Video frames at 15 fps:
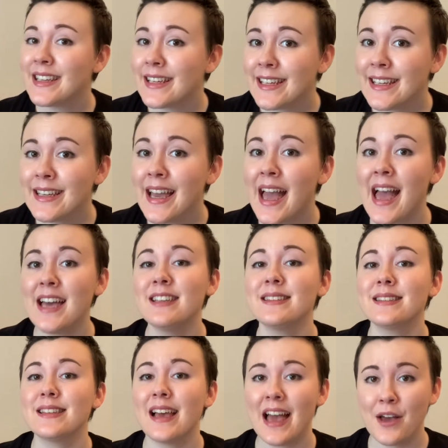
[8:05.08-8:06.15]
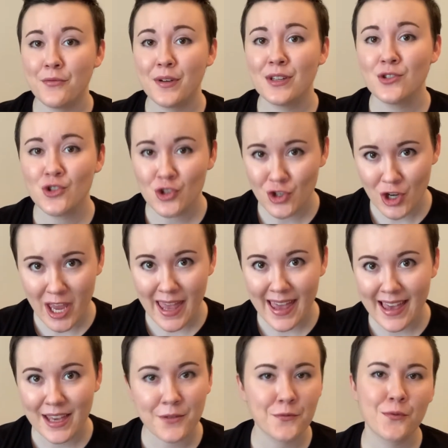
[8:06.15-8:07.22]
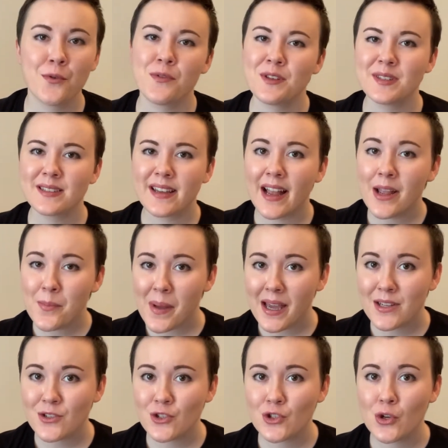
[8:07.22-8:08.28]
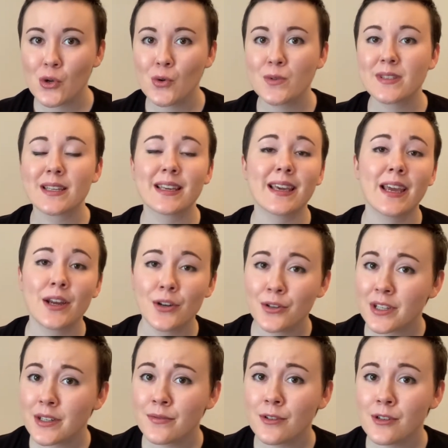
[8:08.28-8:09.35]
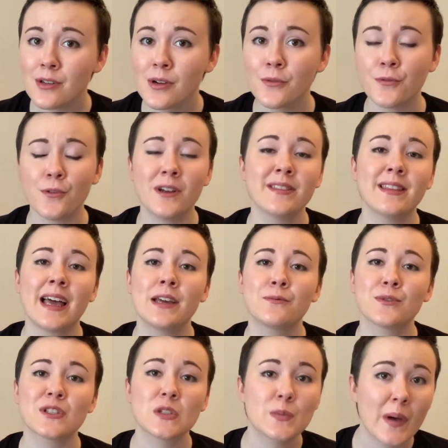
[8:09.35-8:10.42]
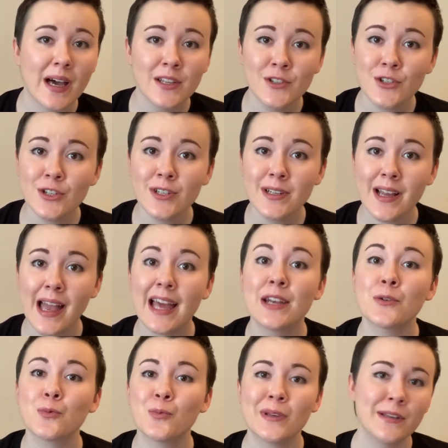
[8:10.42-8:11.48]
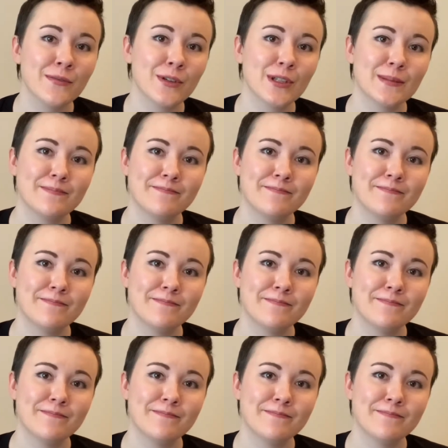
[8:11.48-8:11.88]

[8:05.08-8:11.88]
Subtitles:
ESFJ, and for this type, I chose caregiver, frontline responder, and weaver.